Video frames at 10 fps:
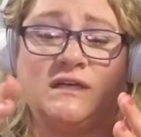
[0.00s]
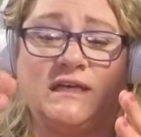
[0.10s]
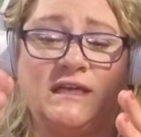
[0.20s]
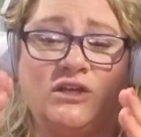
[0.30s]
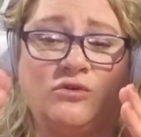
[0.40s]

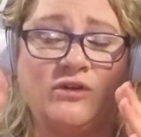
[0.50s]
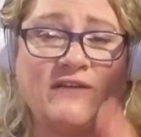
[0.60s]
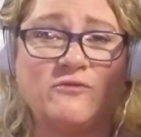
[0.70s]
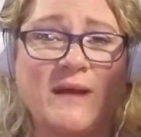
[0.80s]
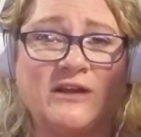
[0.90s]
You're
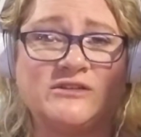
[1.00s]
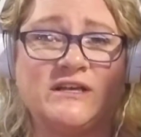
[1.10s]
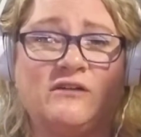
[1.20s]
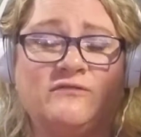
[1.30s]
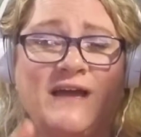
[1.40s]
never by
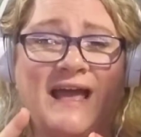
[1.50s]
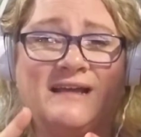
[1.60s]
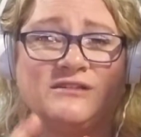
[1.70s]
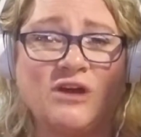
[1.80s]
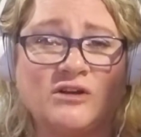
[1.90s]
yourself.
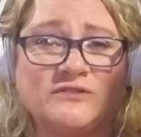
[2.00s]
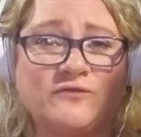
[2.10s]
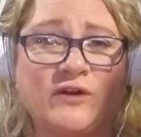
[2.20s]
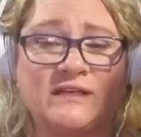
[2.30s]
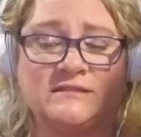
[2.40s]
Talk to
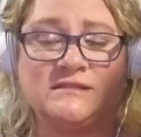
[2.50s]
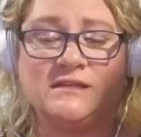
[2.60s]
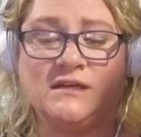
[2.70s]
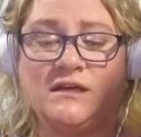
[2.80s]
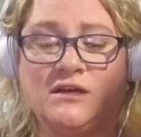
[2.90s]
friends.
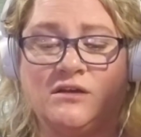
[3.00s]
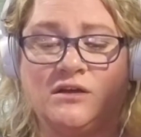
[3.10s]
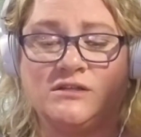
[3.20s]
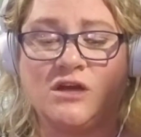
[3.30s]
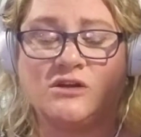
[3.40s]

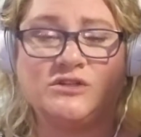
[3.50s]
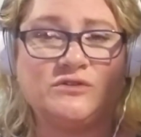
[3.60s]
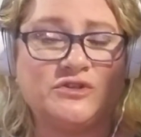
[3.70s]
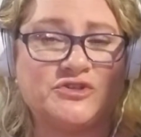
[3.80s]
Talk to your